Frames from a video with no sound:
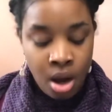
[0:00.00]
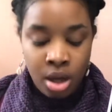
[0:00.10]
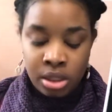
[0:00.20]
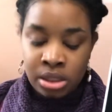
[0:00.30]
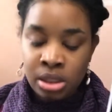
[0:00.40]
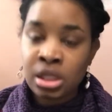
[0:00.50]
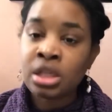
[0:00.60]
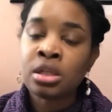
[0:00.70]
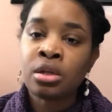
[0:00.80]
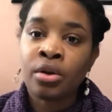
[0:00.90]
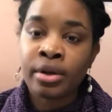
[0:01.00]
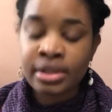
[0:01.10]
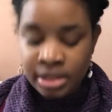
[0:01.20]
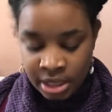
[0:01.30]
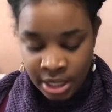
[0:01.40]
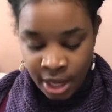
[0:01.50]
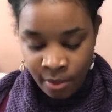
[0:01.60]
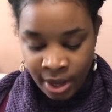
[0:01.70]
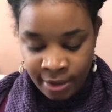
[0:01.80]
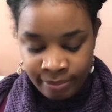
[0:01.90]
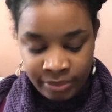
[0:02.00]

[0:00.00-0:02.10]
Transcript: The suggested yarn is DK weight,